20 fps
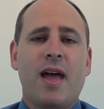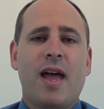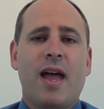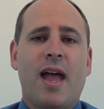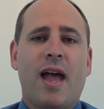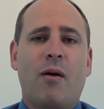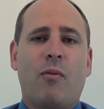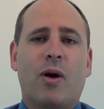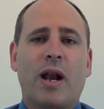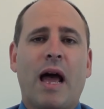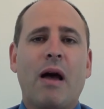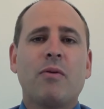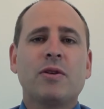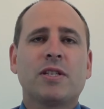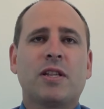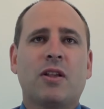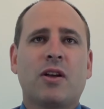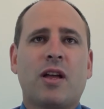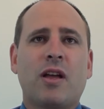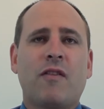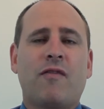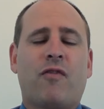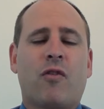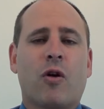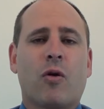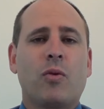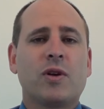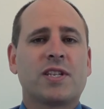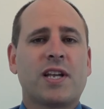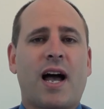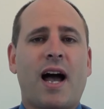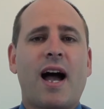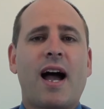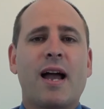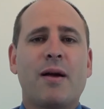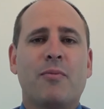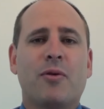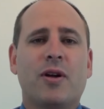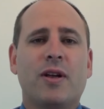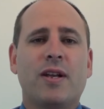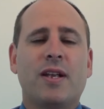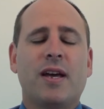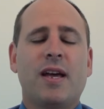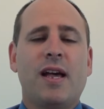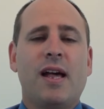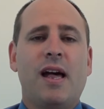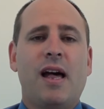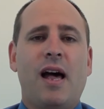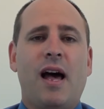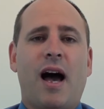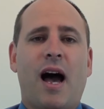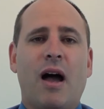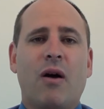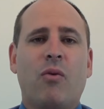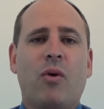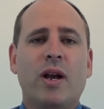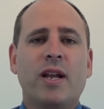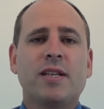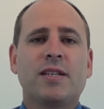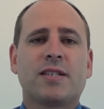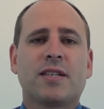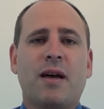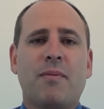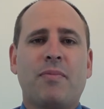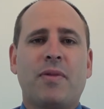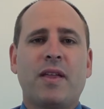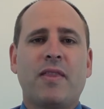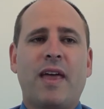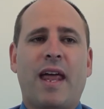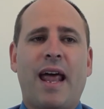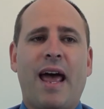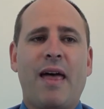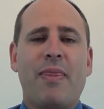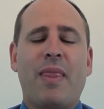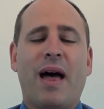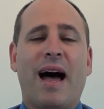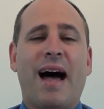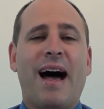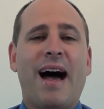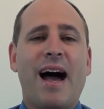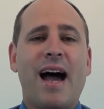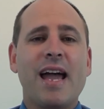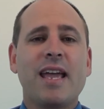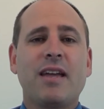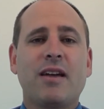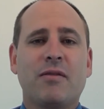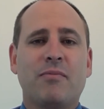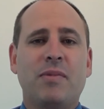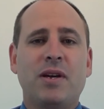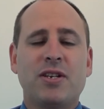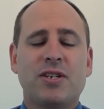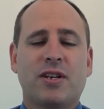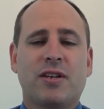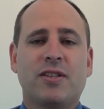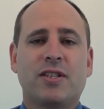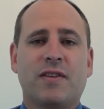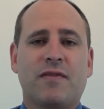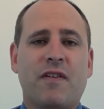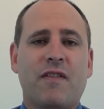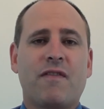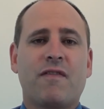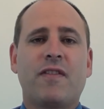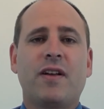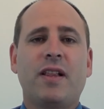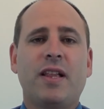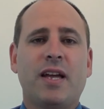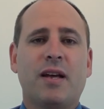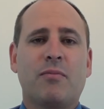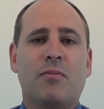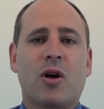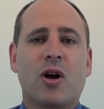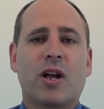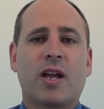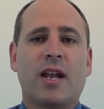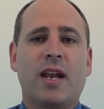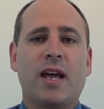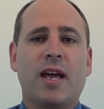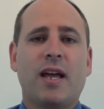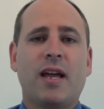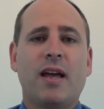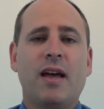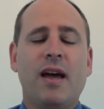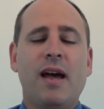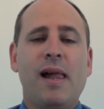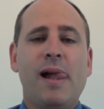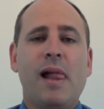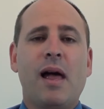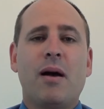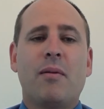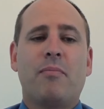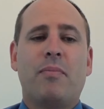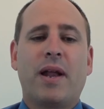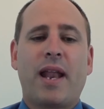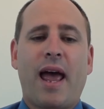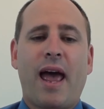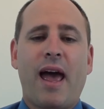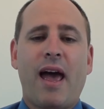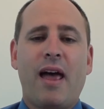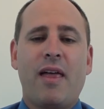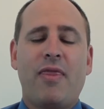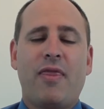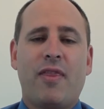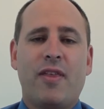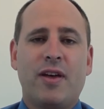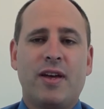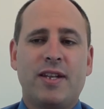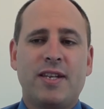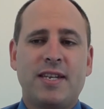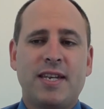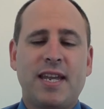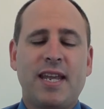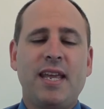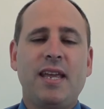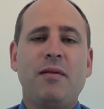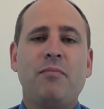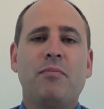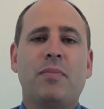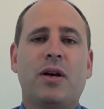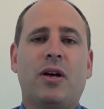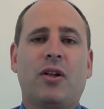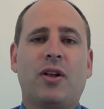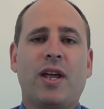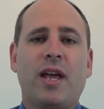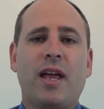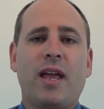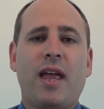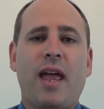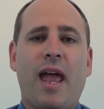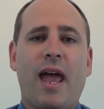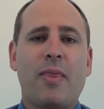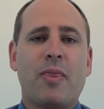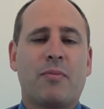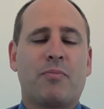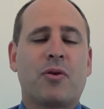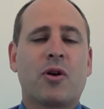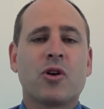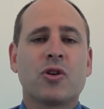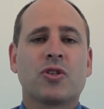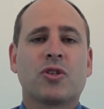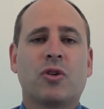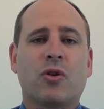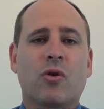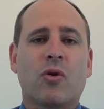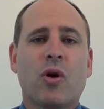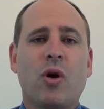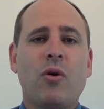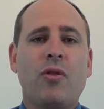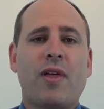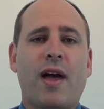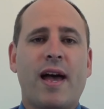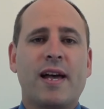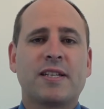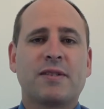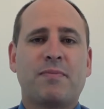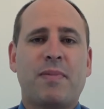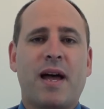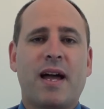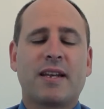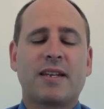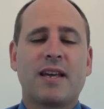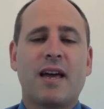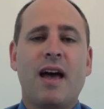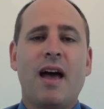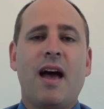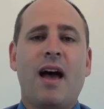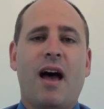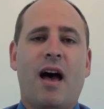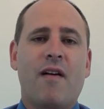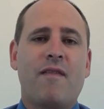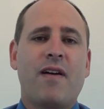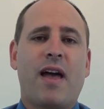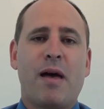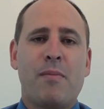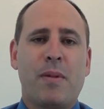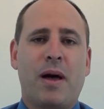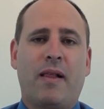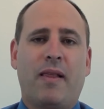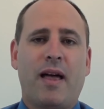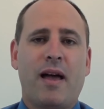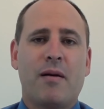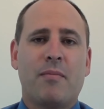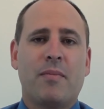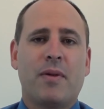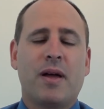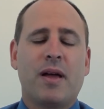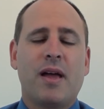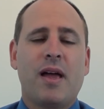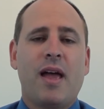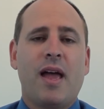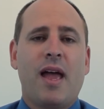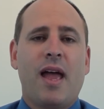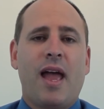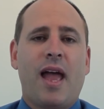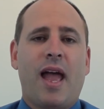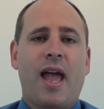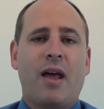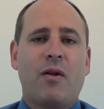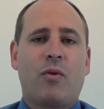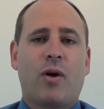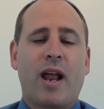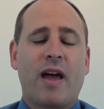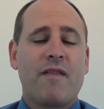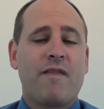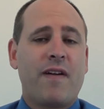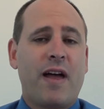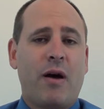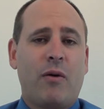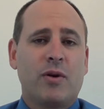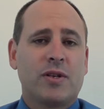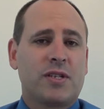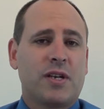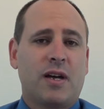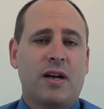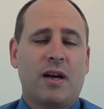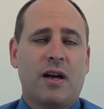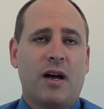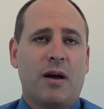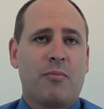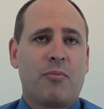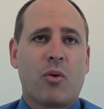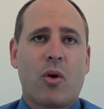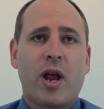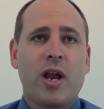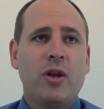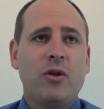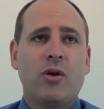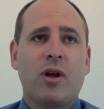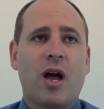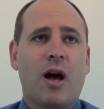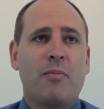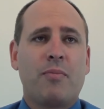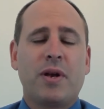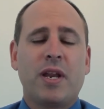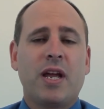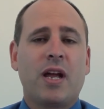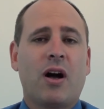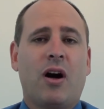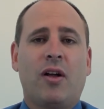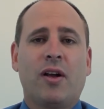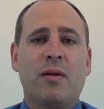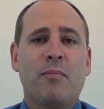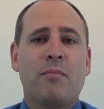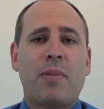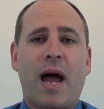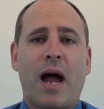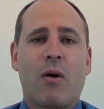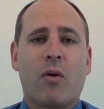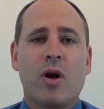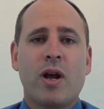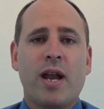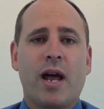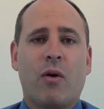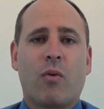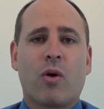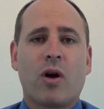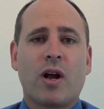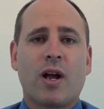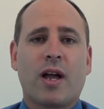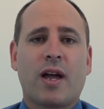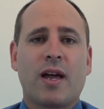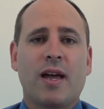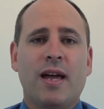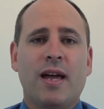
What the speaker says: And what I was looking for was a hybrid. I wanted something that had the high commissions of affiliate marketing, but had the team building and the personal growth aspect of MLM. And what I found was a brand new company called Empower Network,